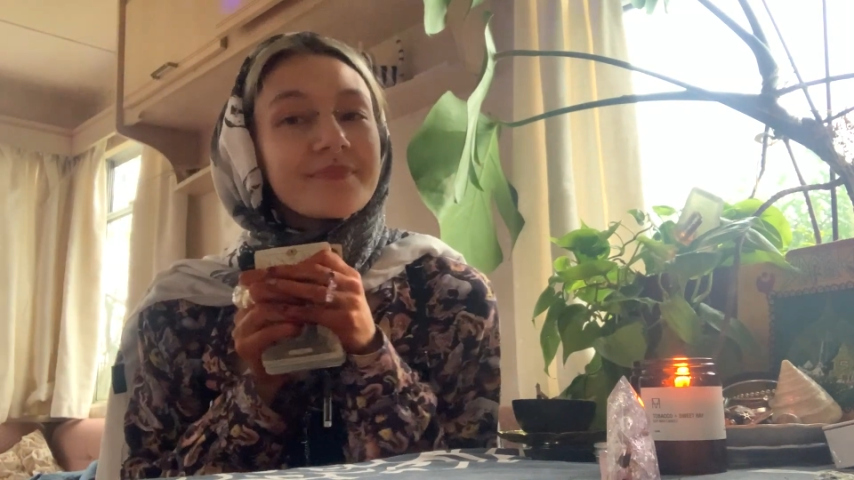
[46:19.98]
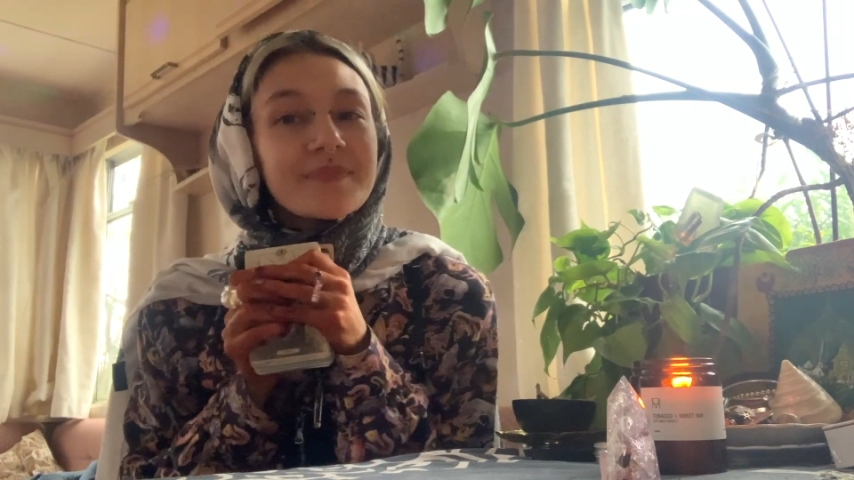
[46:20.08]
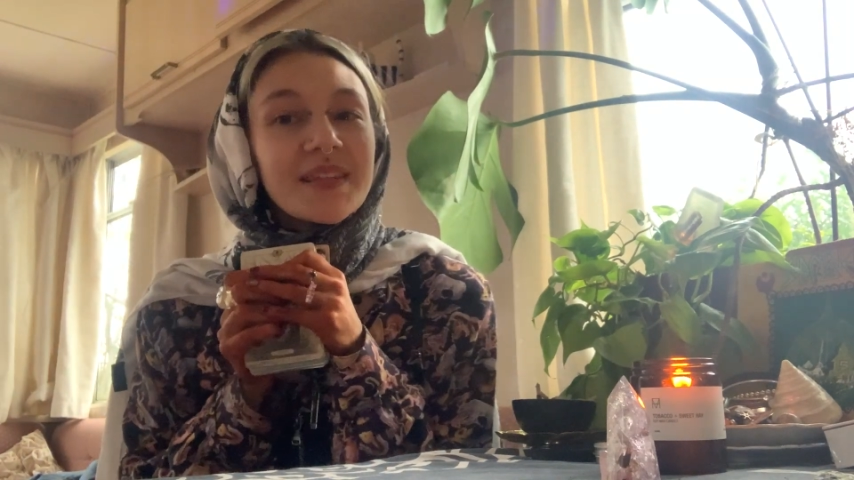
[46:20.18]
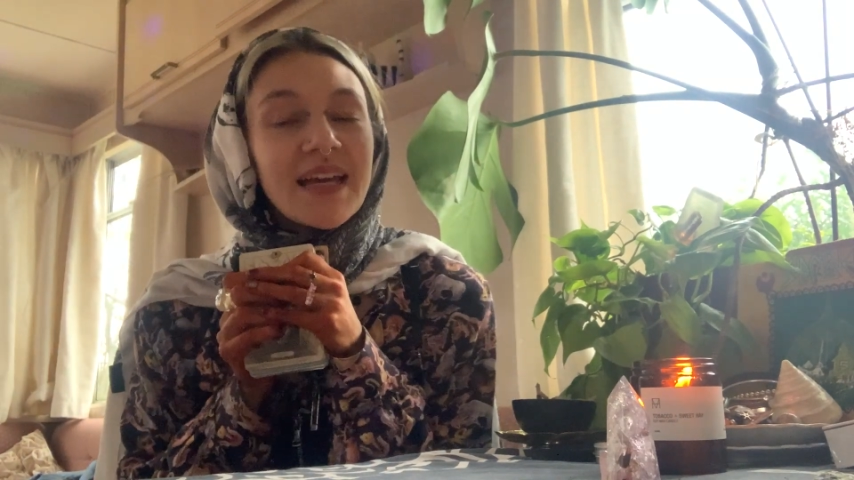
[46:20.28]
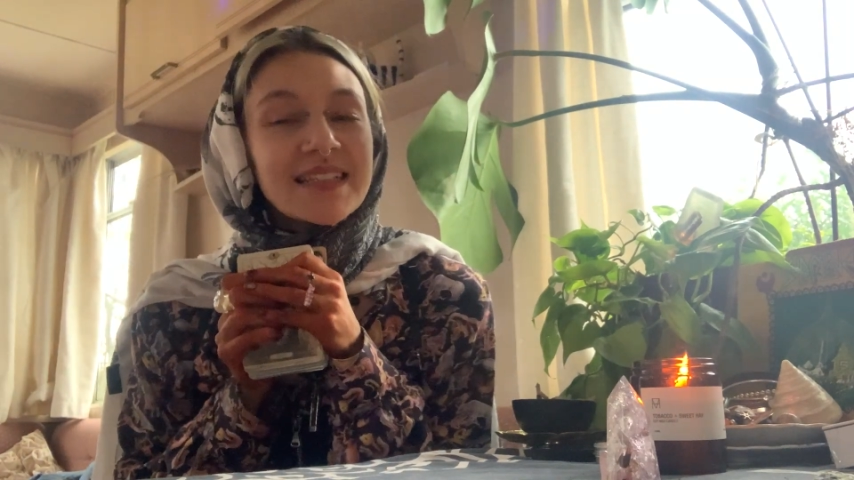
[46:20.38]

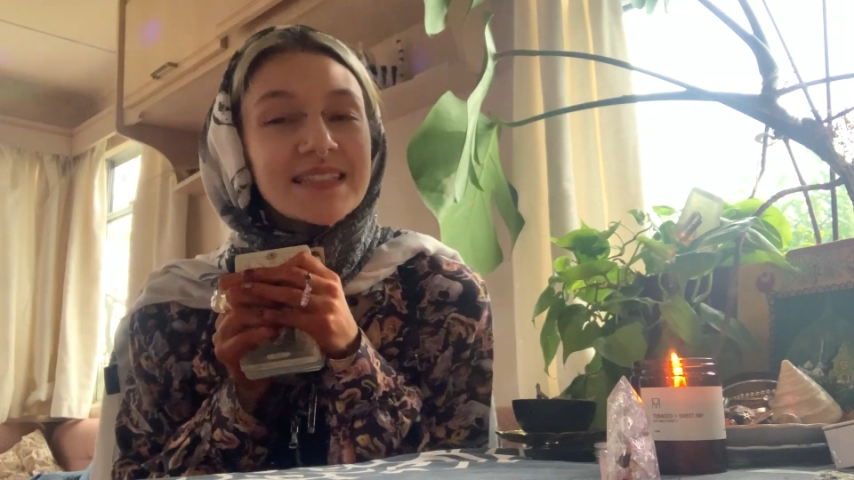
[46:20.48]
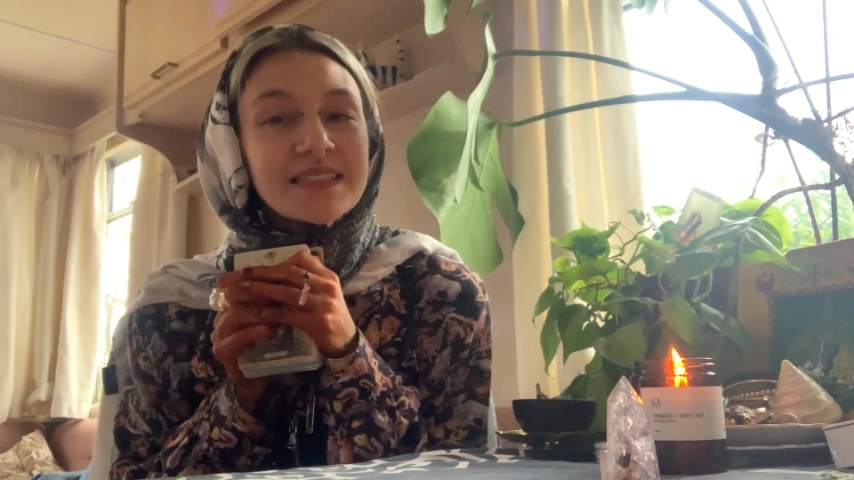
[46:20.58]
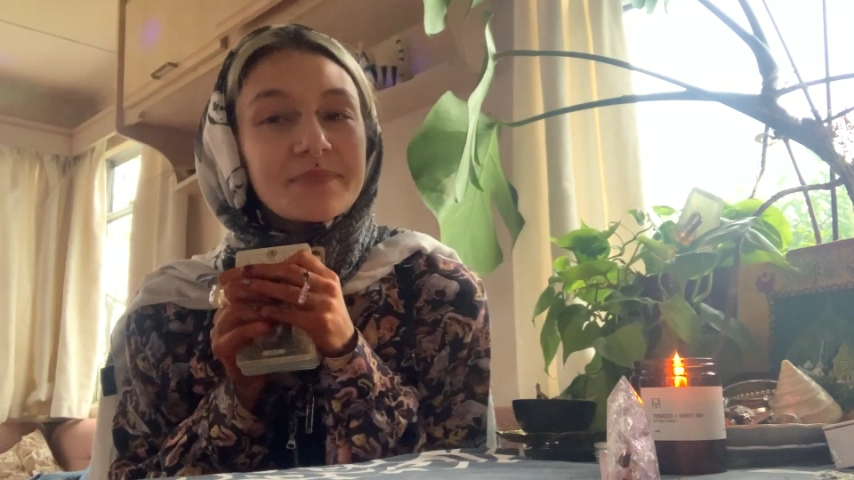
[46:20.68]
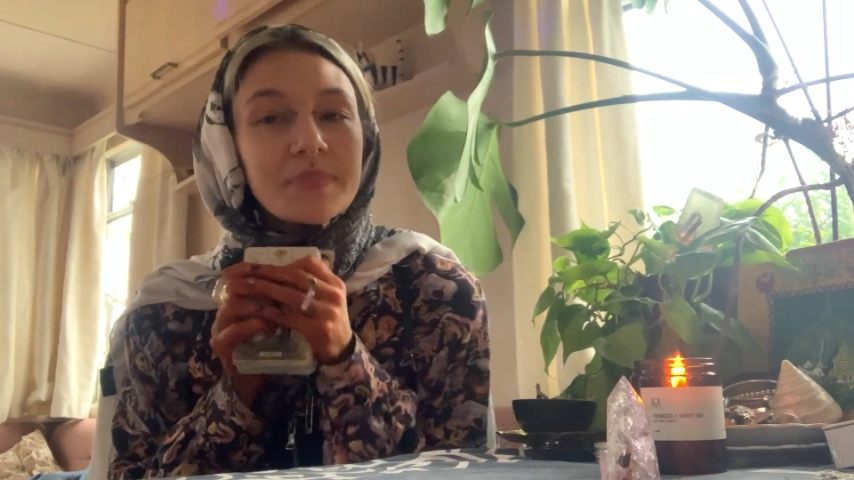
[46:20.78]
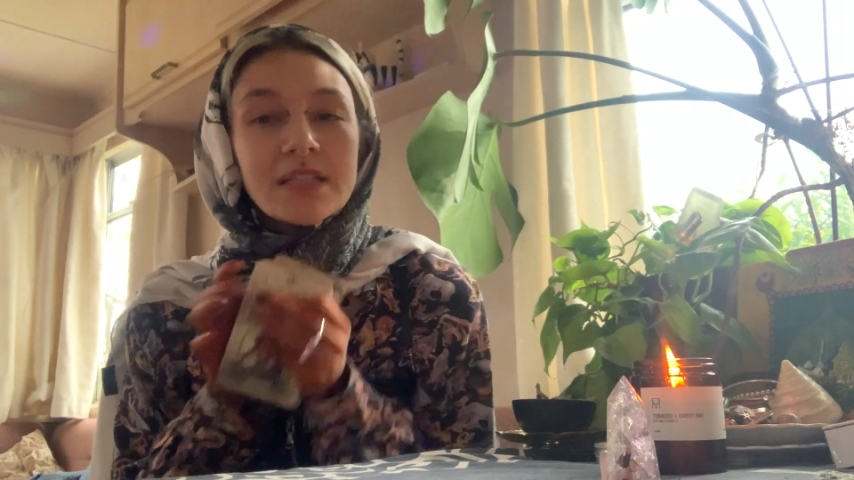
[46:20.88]

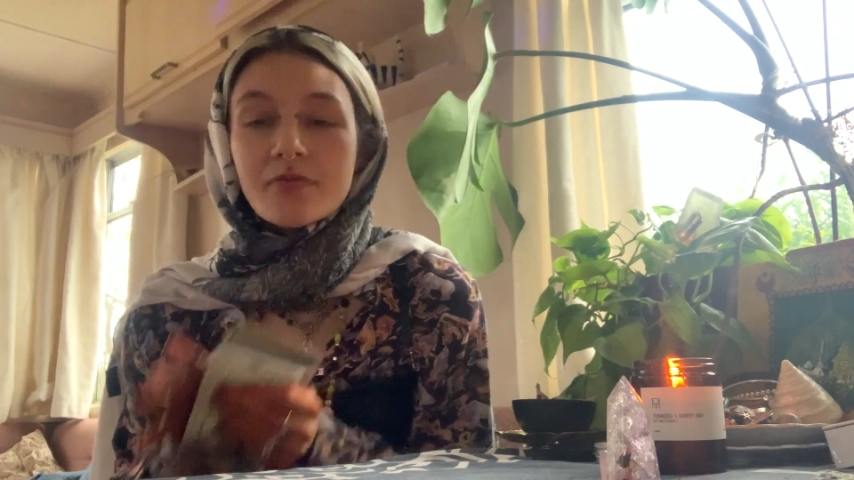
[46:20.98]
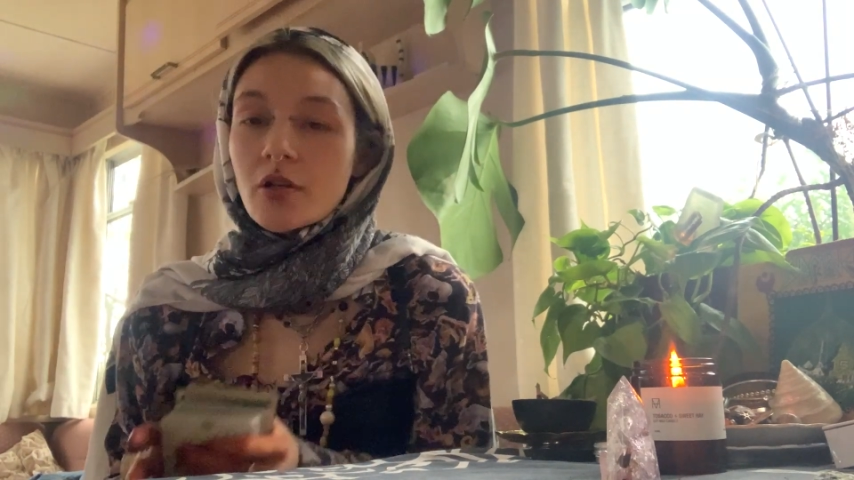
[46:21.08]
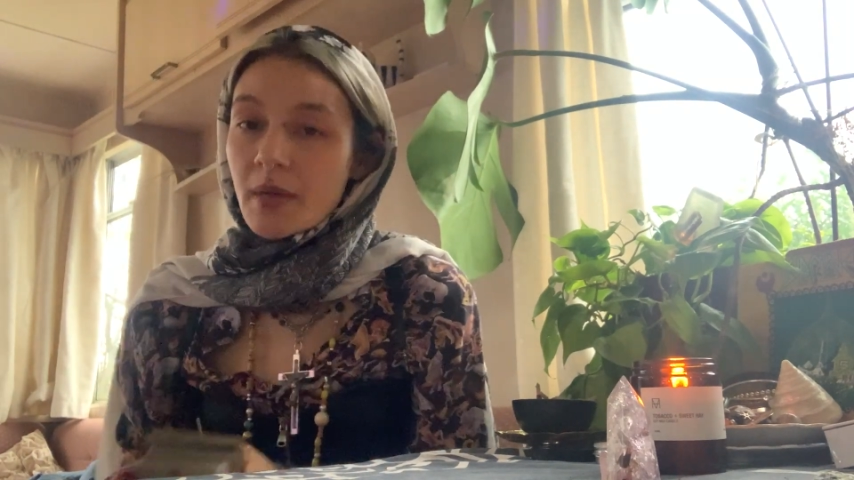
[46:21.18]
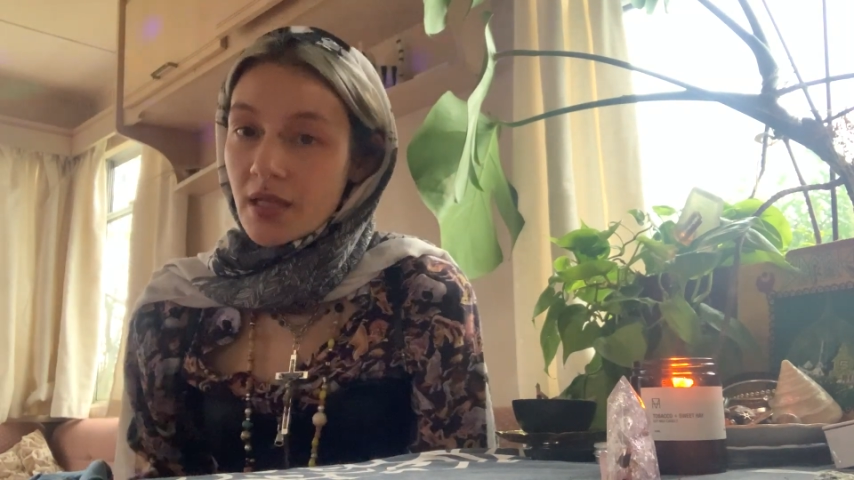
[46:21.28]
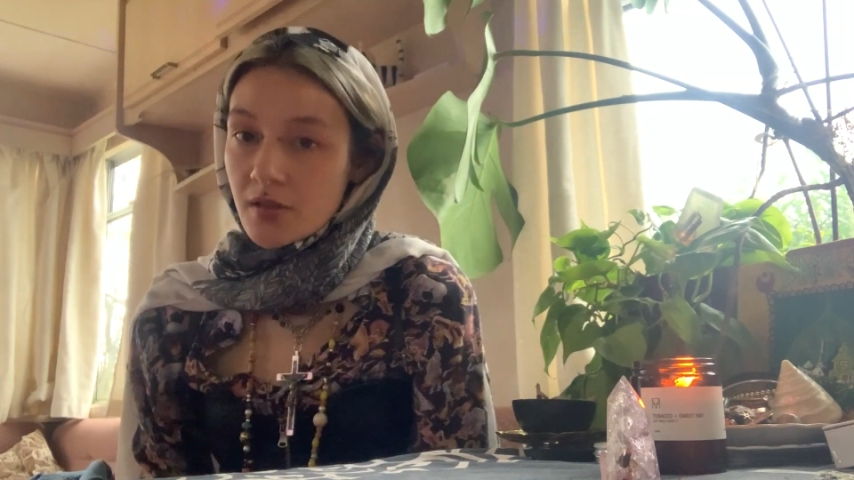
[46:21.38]
yes, please follow
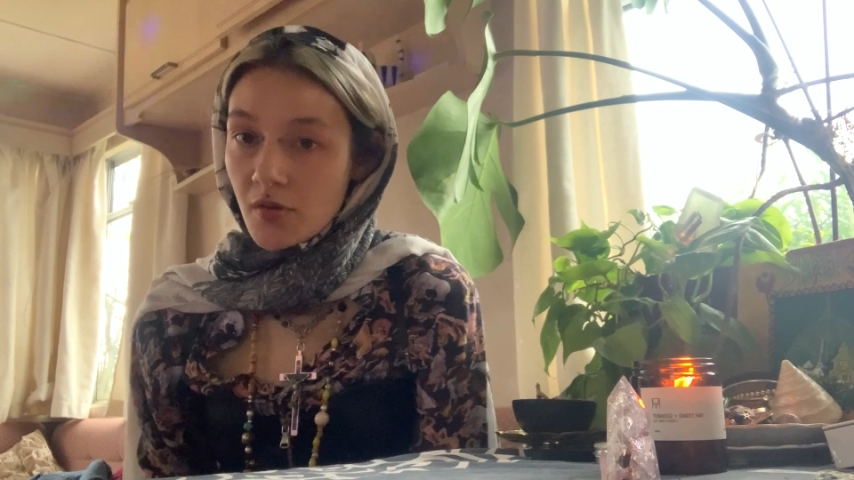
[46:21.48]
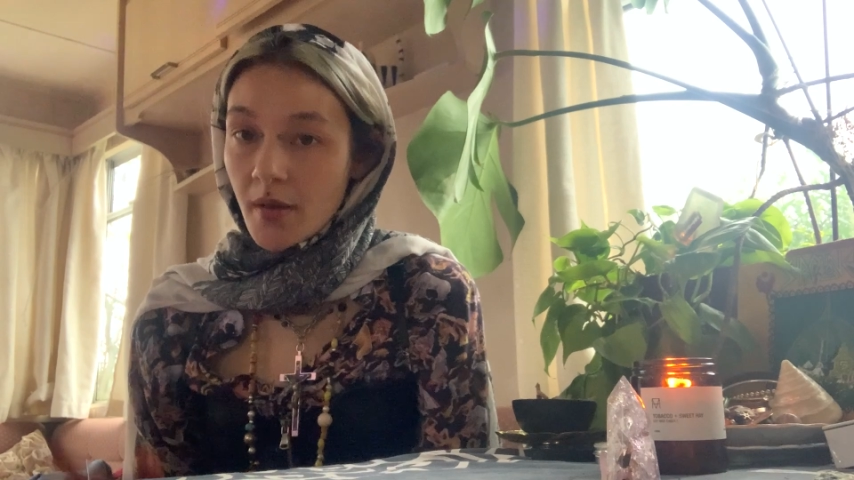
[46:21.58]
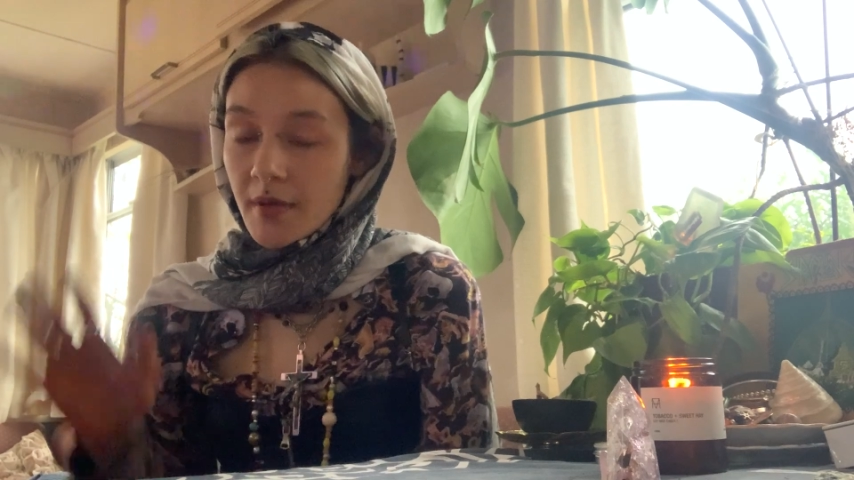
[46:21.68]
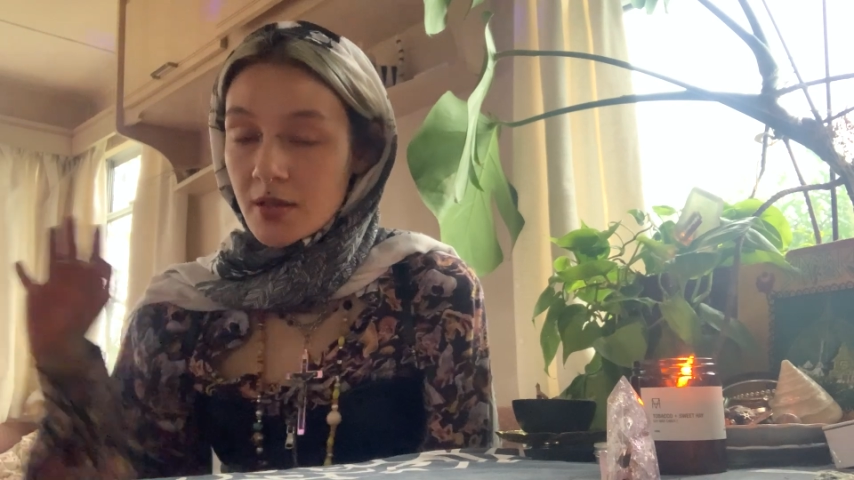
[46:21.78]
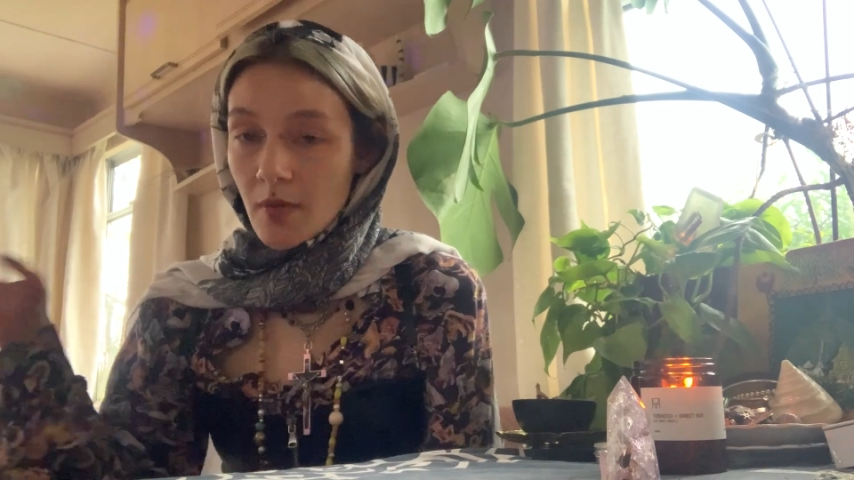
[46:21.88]
my Instagram.
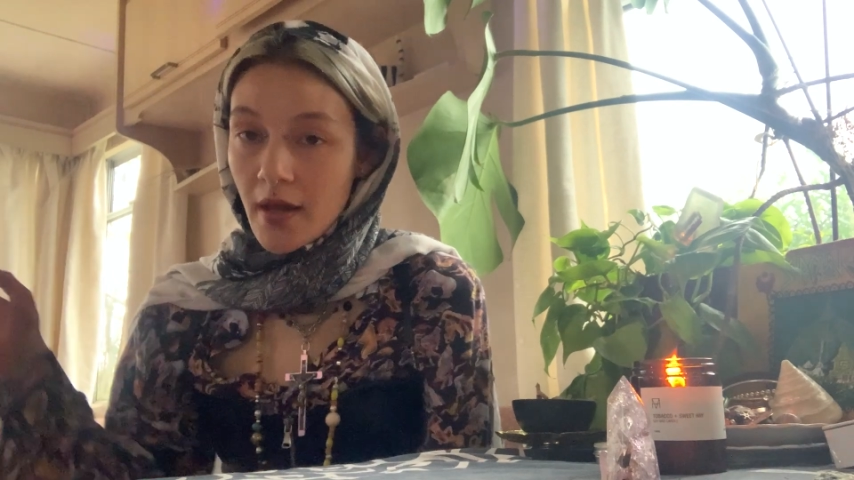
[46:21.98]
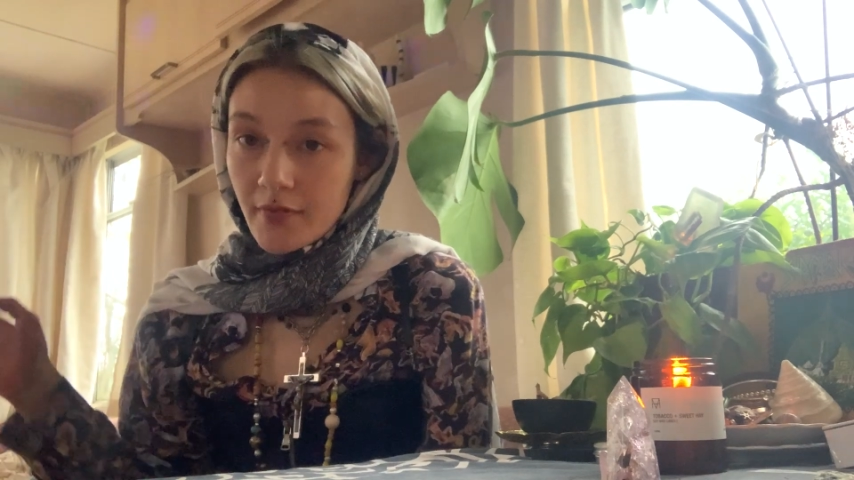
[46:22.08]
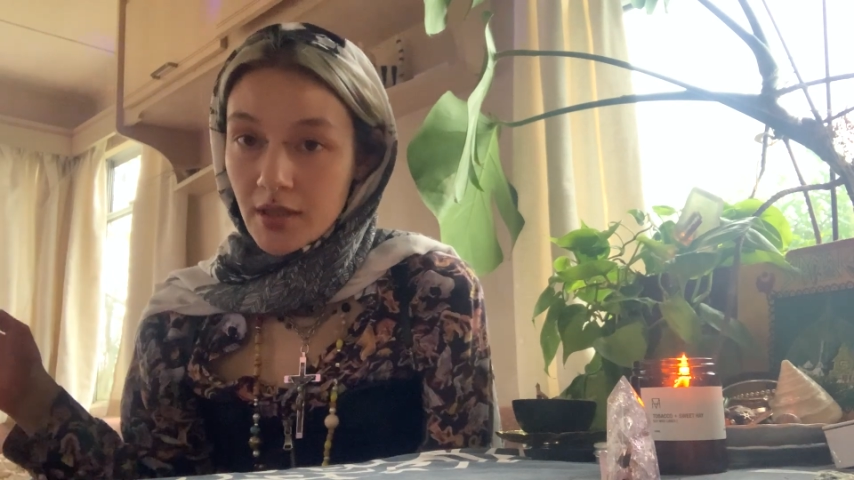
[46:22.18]
That is where